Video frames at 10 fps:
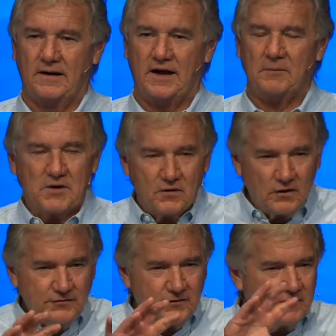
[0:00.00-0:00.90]
And
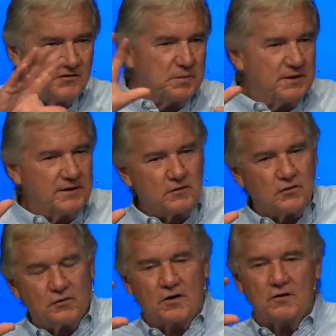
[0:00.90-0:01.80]
because of this
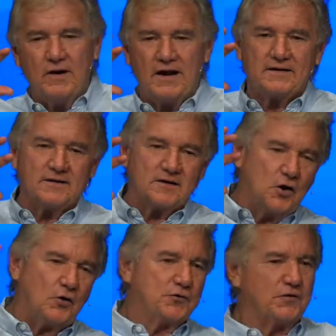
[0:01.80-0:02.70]
political correct
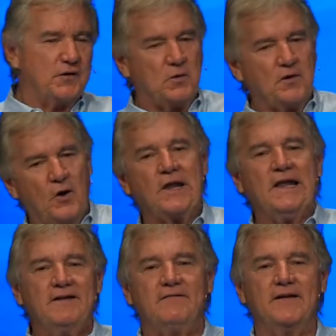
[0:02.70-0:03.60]
culture that we all
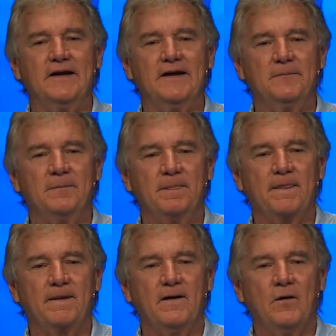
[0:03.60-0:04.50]
live in,
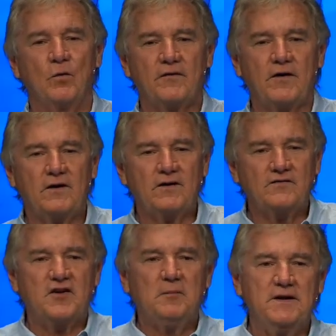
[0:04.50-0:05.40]
we're very
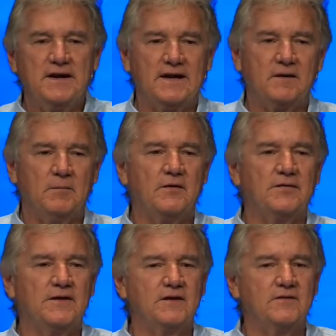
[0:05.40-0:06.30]
intimidated about
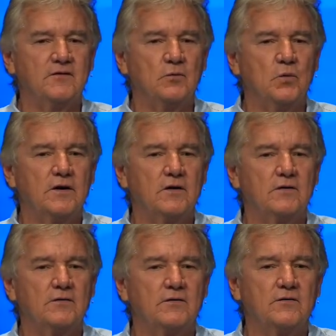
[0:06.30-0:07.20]
things that we are
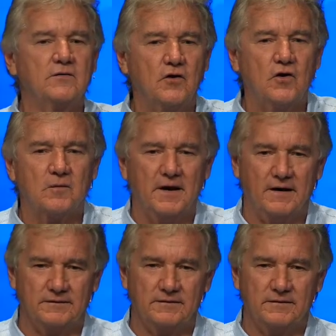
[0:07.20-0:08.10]
to talk about.
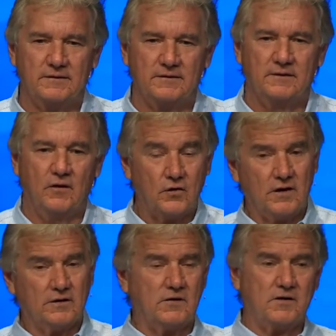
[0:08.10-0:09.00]
Oh, you
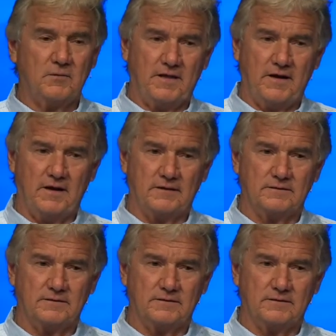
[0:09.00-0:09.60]
can't talk about that.